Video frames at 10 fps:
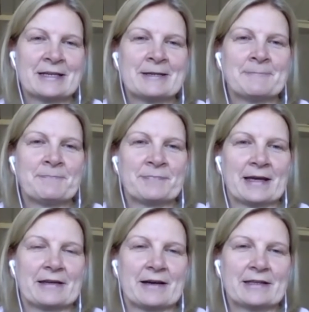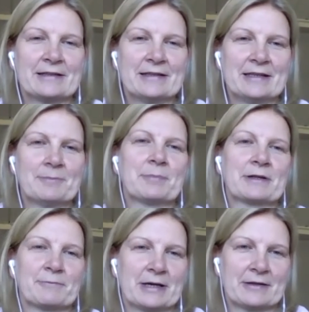and IT, but
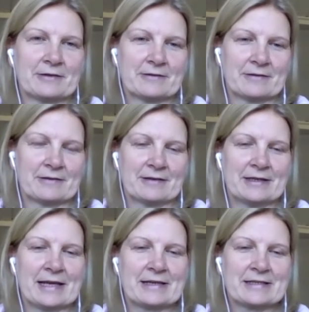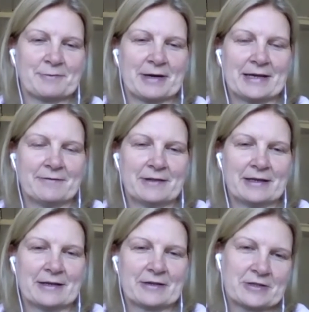we are the next wave
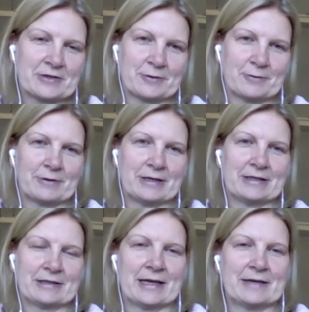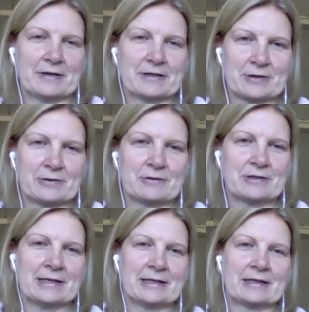there. So it gave us a good
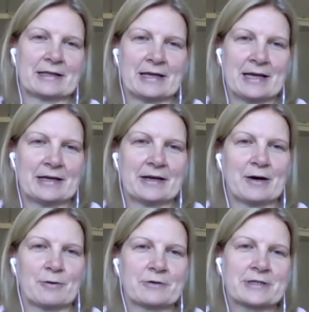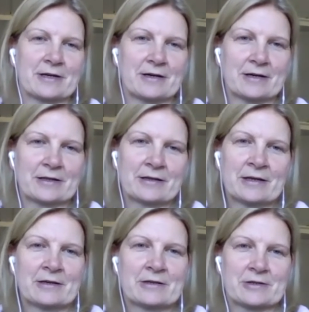hit that, hey, now start,
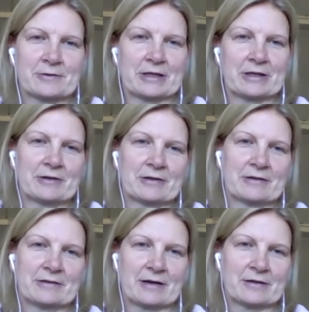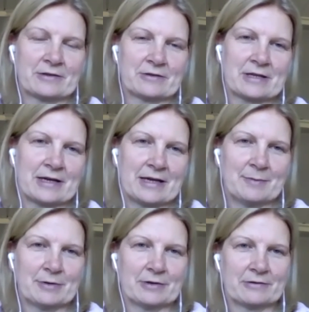so that the doctors are
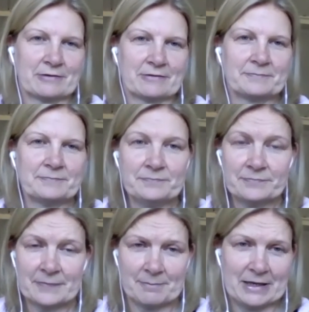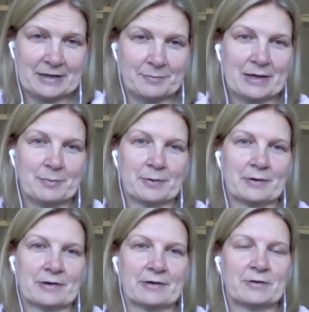able to meet
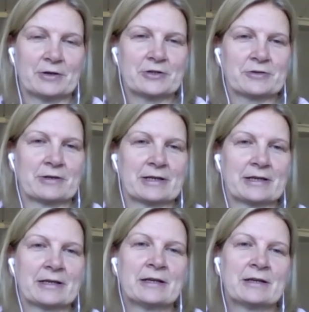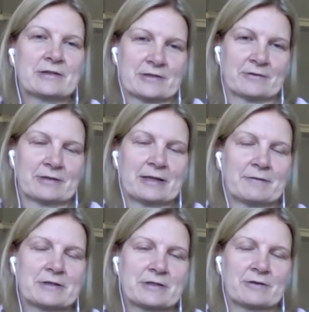people virtually. So that
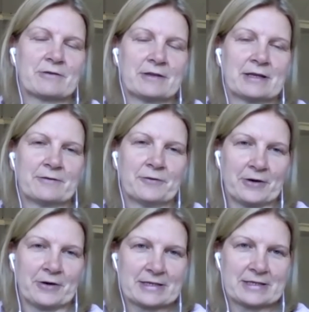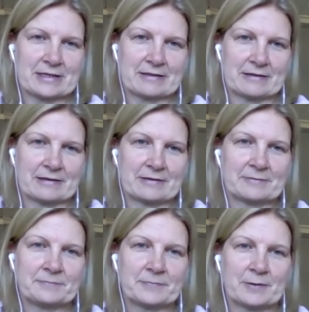was a good thing for us, that
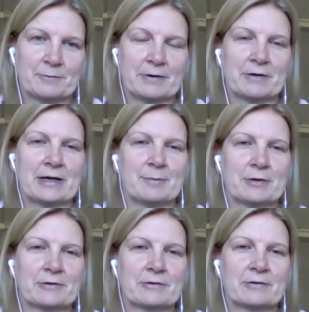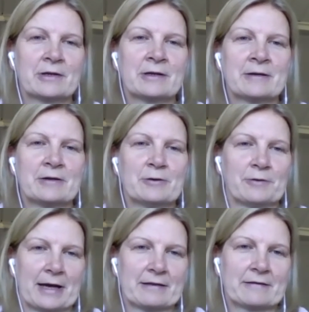we were able to do
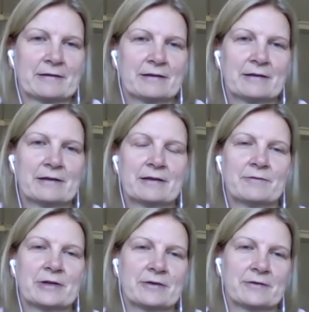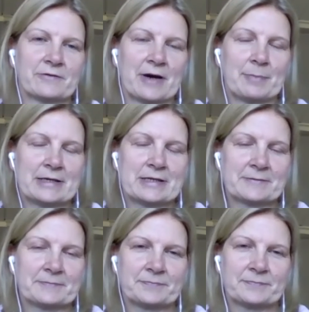that very rapid
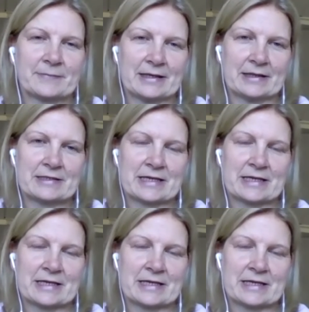in this